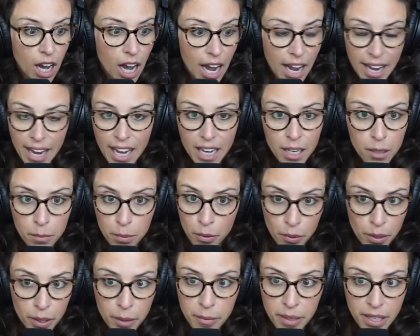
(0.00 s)
I had a
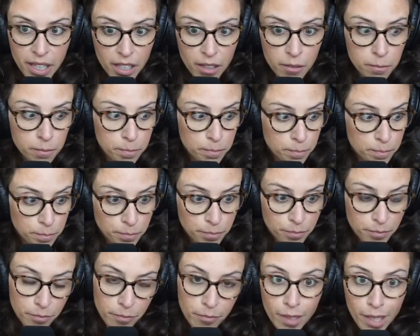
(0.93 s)
preemie,
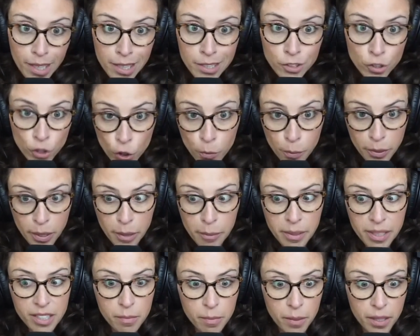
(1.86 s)
I had two
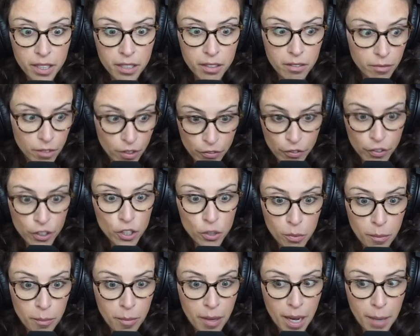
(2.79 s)
preemies, but the first
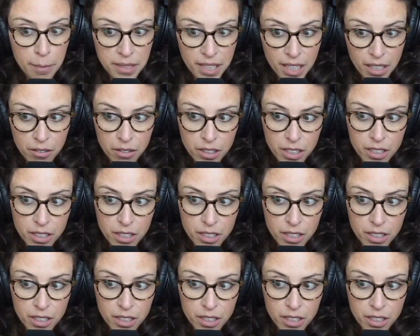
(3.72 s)
one popped out.